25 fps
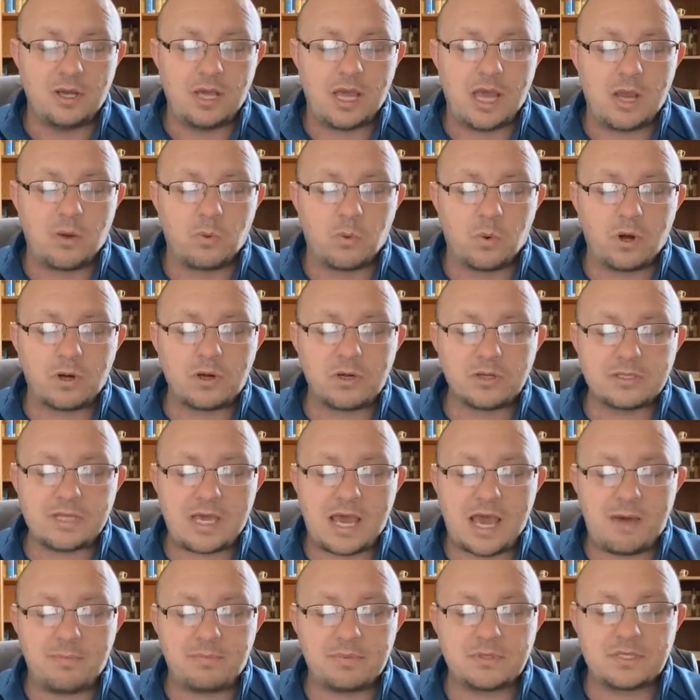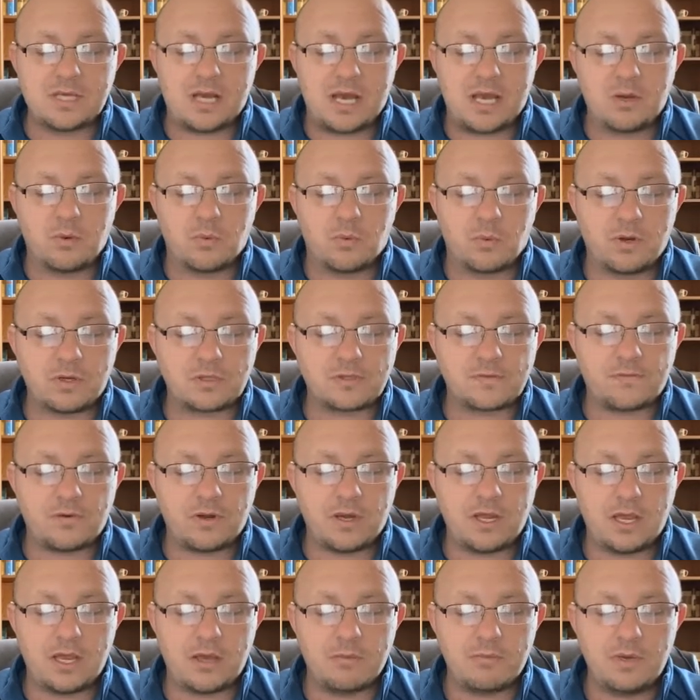A worker's appetite works for
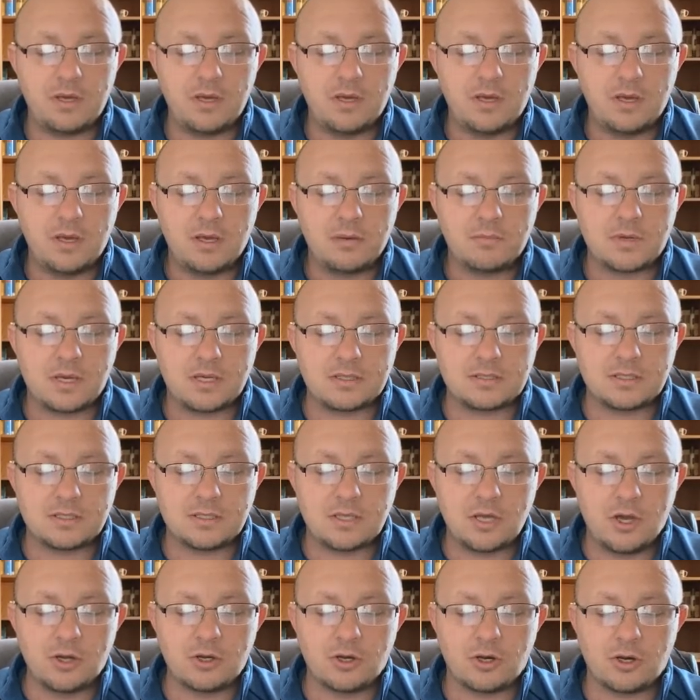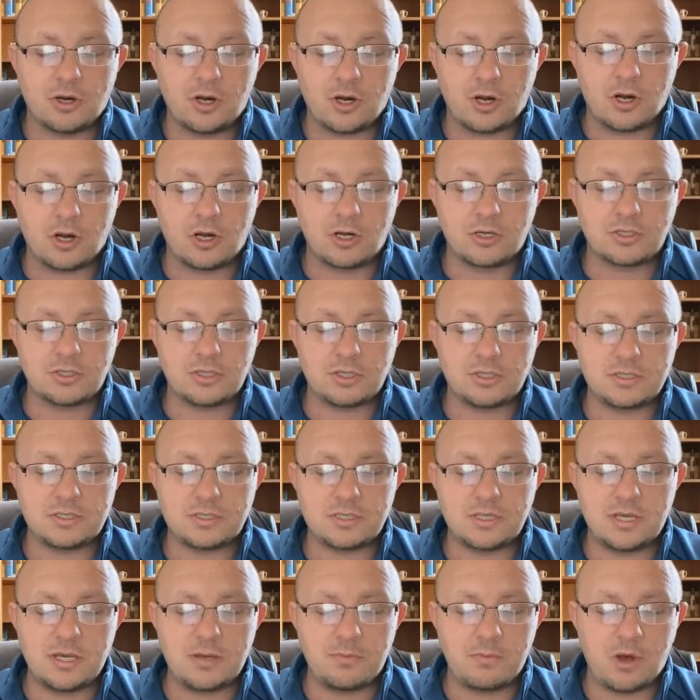him because his hunger urges
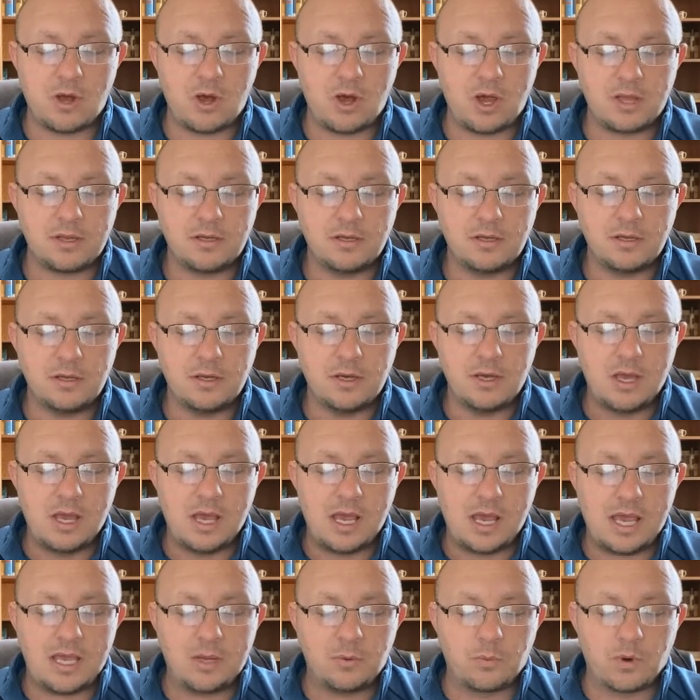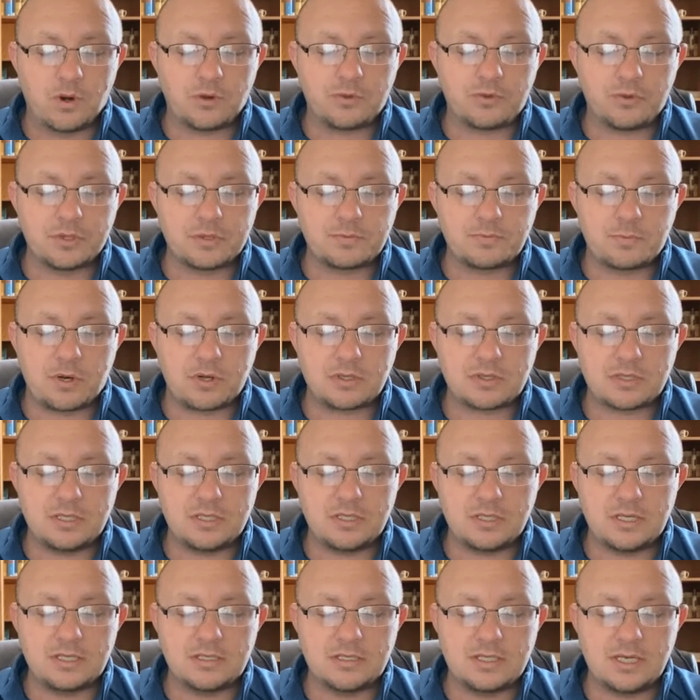him on. A worthless
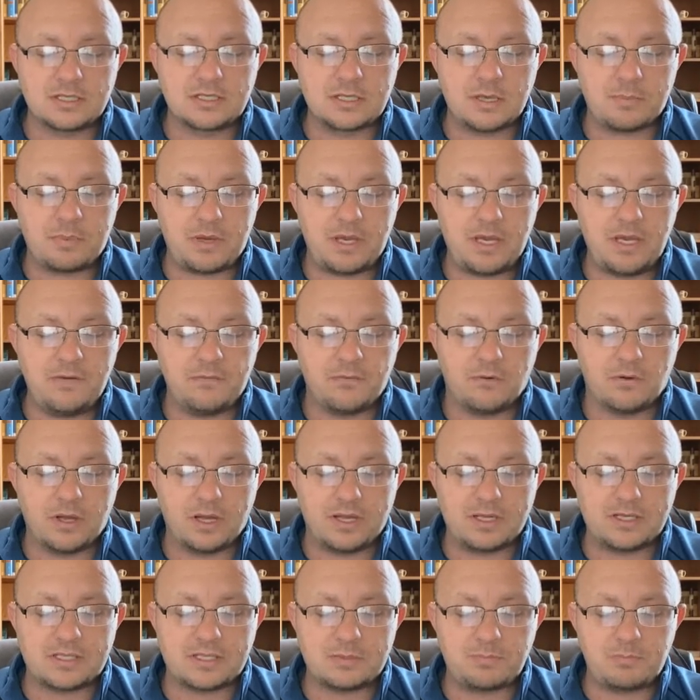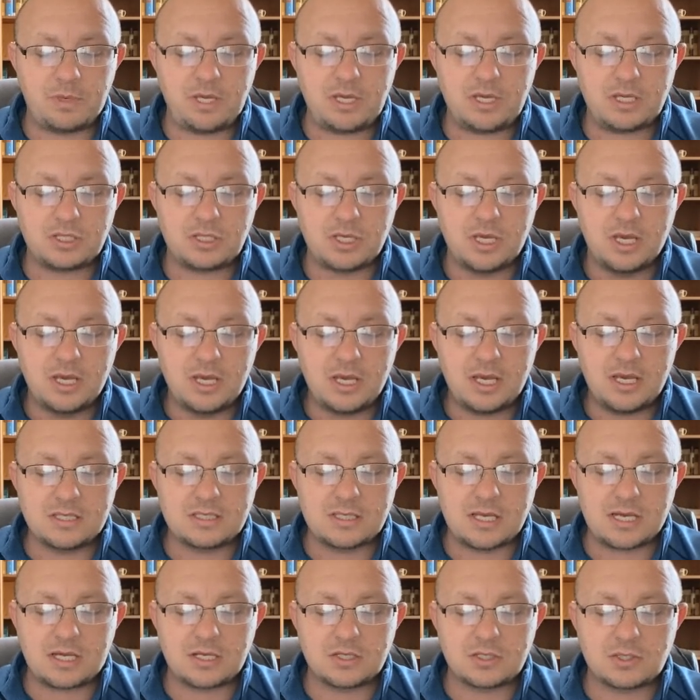person digs up evil, and his speech is
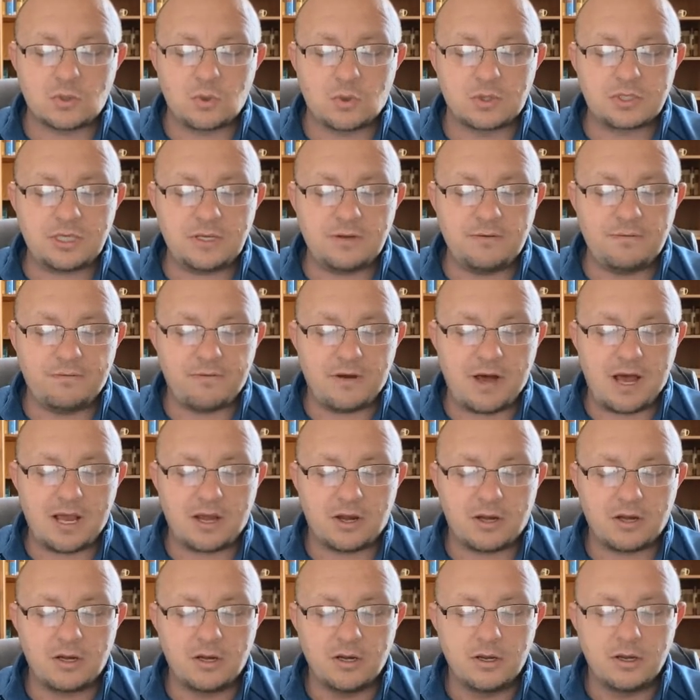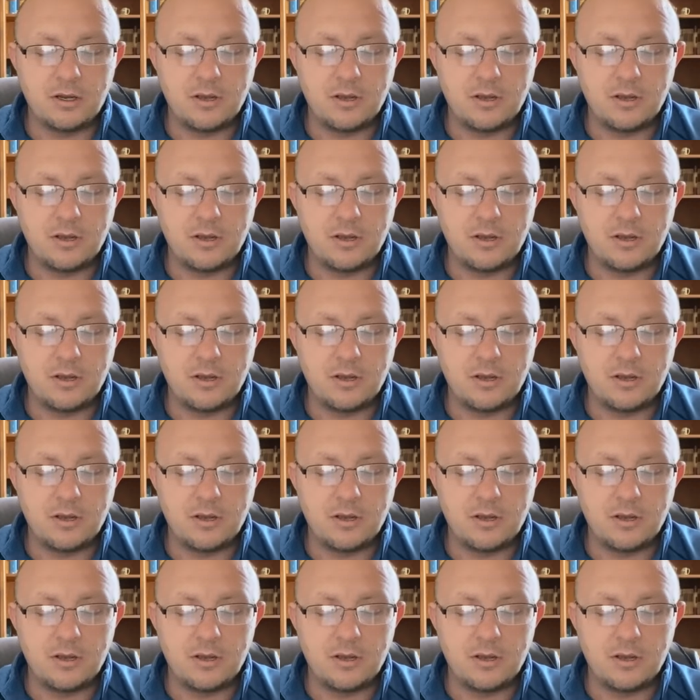like a scorching fire.